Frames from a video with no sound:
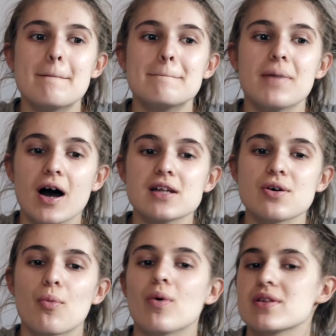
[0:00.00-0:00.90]
but
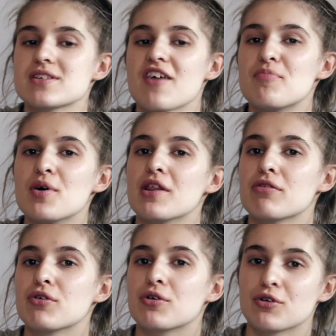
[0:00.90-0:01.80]
once I've put it
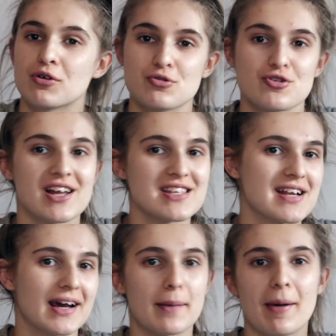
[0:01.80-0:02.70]
through Google
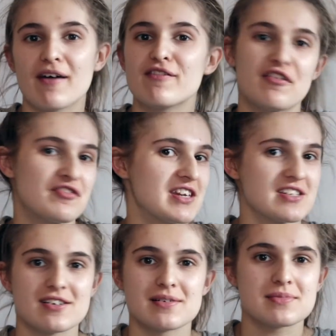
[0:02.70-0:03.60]
Translate about 15
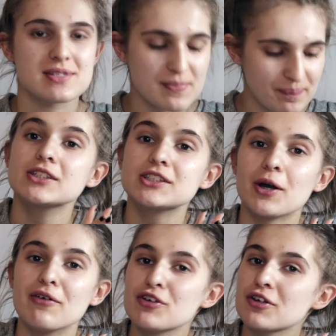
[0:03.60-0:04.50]
times. So
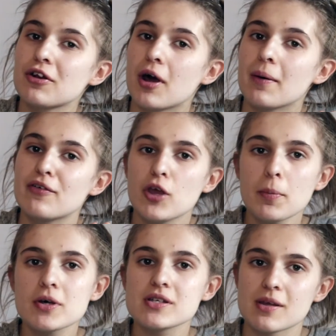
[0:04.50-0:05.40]
if you don't know, if you
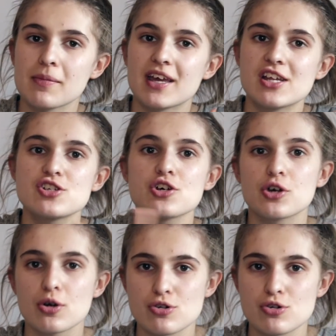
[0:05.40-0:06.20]
put something into Google